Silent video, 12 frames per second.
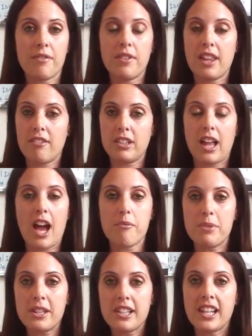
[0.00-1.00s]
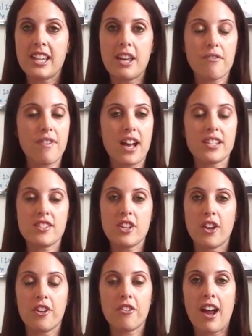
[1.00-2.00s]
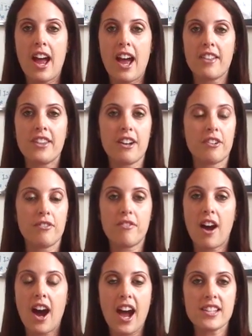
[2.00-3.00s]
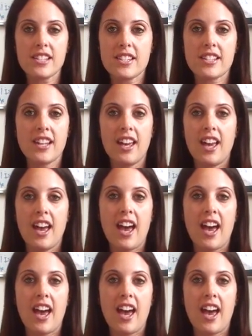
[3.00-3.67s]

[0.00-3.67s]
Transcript: for their reliability, their fast turnaround, their advice,